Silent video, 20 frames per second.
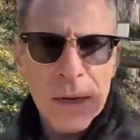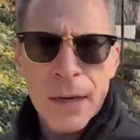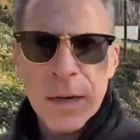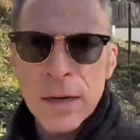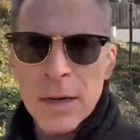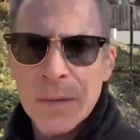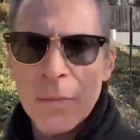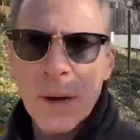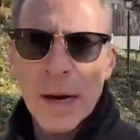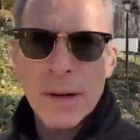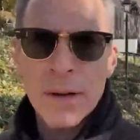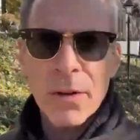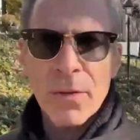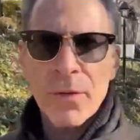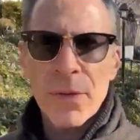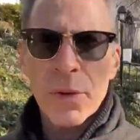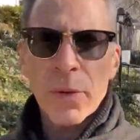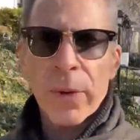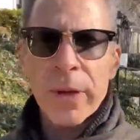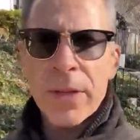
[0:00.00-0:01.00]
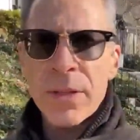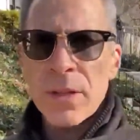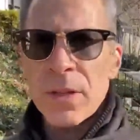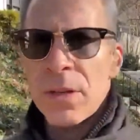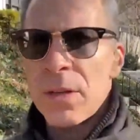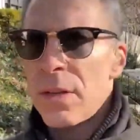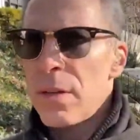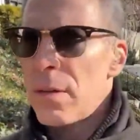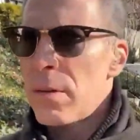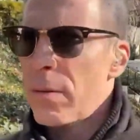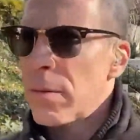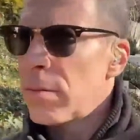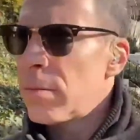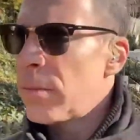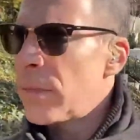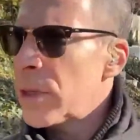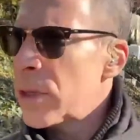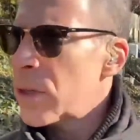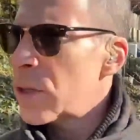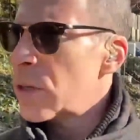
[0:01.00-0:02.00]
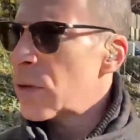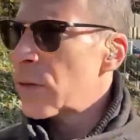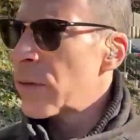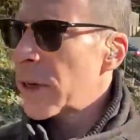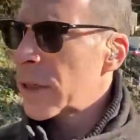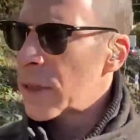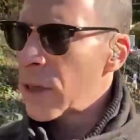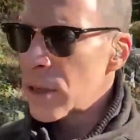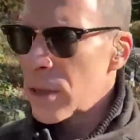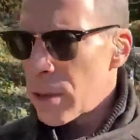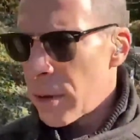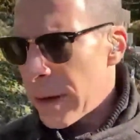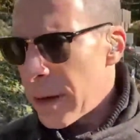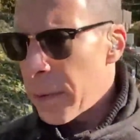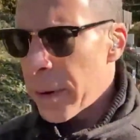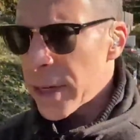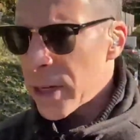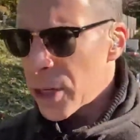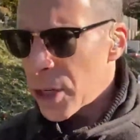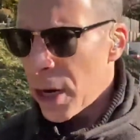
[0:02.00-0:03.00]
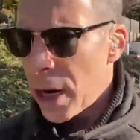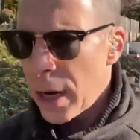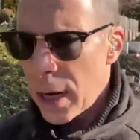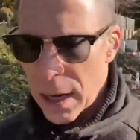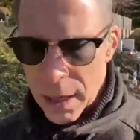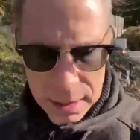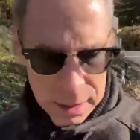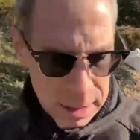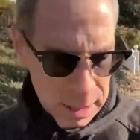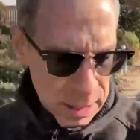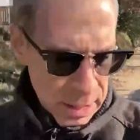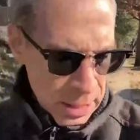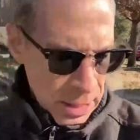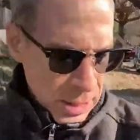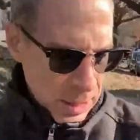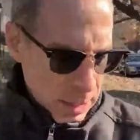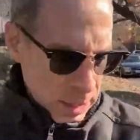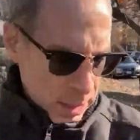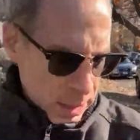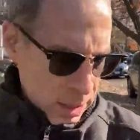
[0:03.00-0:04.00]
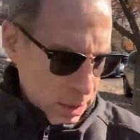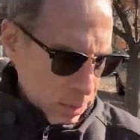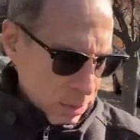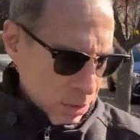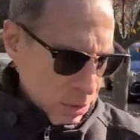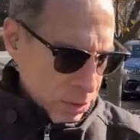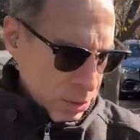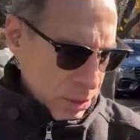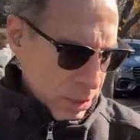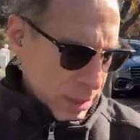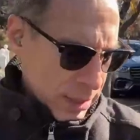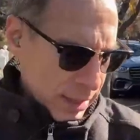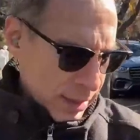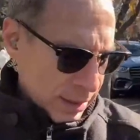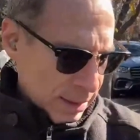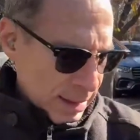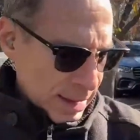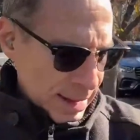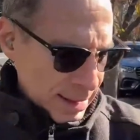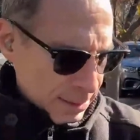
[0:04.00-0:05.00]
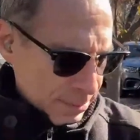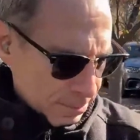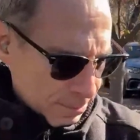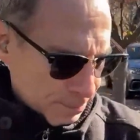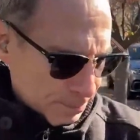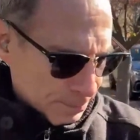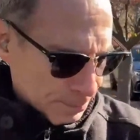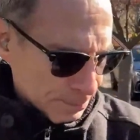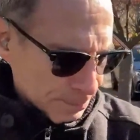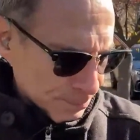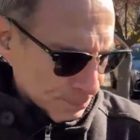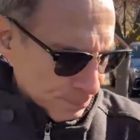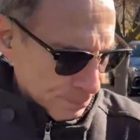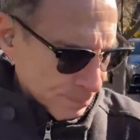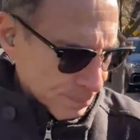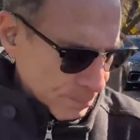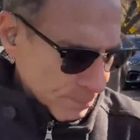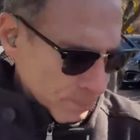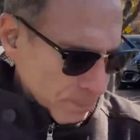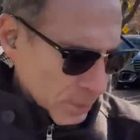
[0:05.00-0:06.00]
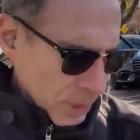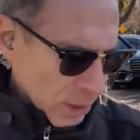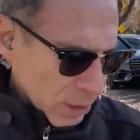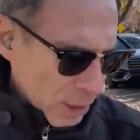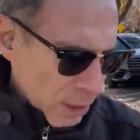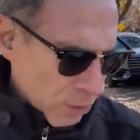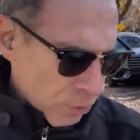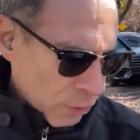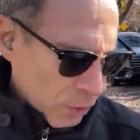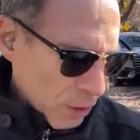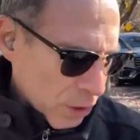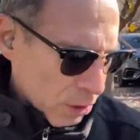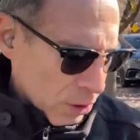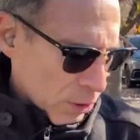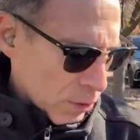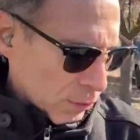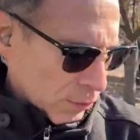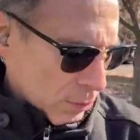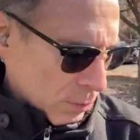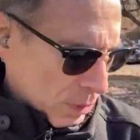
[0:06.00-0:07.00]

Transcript: about influenza, misdirect us? So anyway, John, he was looking at that video from